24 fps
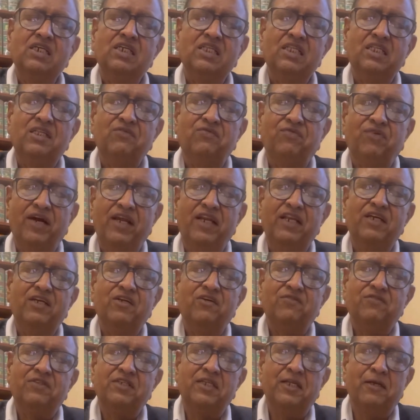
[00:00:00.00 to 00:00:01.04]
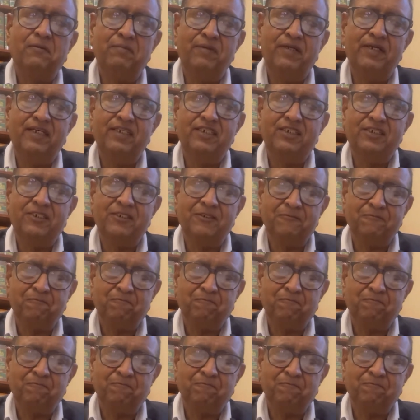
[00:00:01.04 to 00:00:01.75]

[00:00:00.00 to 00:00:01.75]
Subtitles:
the filing of the replication.